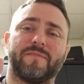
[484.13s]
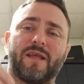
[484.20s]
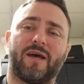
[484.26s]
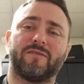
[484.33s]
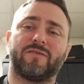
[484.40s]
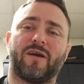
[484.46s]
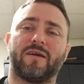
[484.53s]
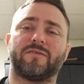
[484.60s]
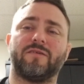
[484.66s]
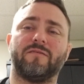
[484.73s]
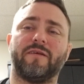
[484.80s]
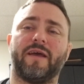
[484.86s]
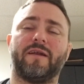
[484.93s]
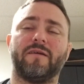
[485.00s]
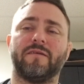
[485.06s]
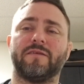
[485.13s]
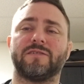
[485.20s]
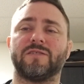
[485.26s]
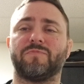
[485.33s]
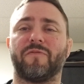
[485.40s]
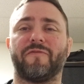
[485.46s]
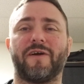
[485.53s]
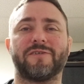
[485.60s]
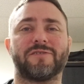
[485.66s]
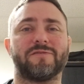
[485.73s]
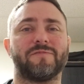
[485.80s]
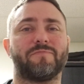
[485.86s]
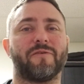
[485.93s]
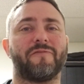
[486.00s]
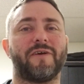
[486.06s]
I'll talk to you later. This is Professor,
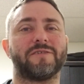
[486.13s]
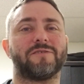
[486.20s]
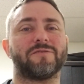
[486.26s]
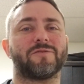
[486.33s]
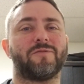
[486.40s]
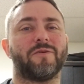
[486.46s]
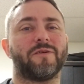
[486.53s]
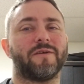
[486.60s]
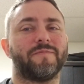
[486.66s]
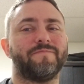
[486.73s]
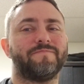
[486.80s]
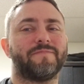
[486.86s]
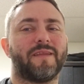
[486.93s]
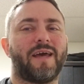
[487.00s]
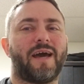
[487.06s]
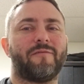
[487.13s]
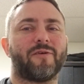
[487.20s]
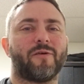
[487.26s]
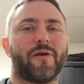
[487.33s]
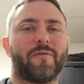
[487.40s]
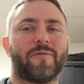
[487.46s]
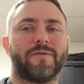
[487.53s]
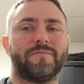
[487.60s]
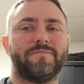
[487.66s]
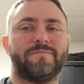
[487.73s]
Professor's Corner. Have a great one.